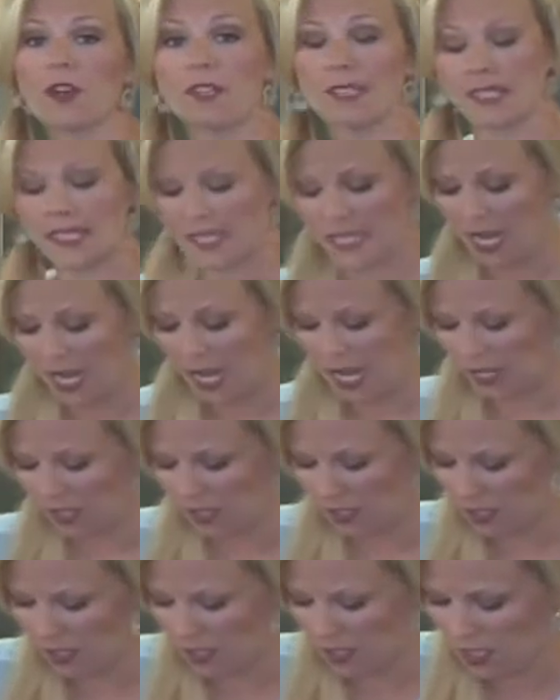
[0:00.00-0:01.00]
it's done
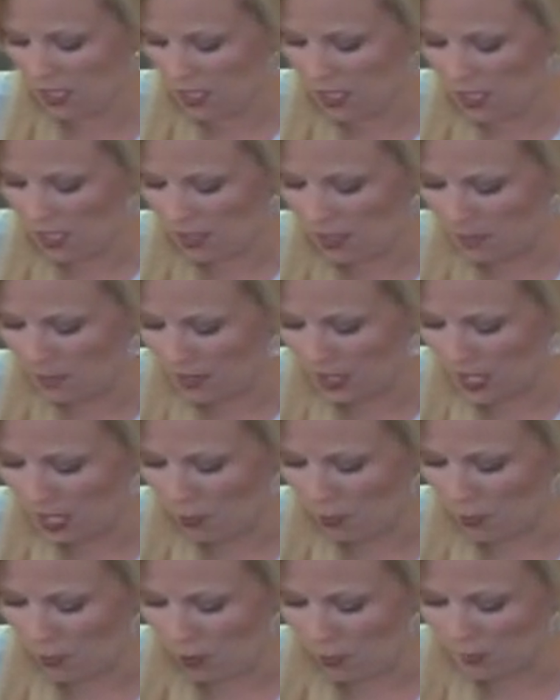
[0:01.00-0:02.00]

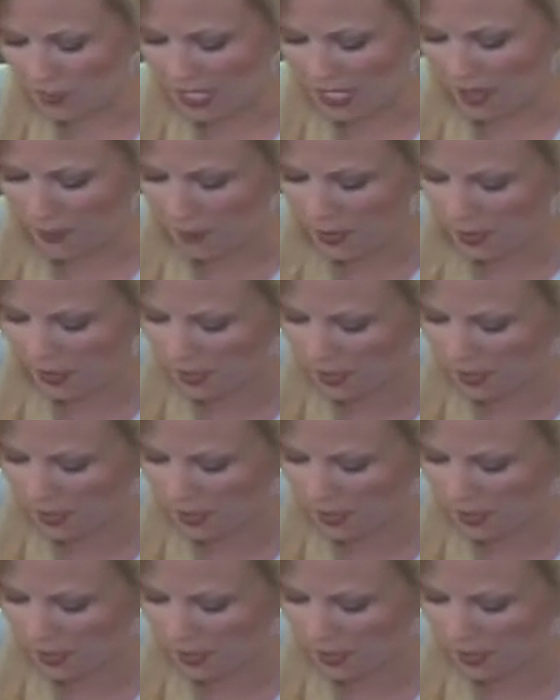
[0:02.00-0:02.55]
being warmed up,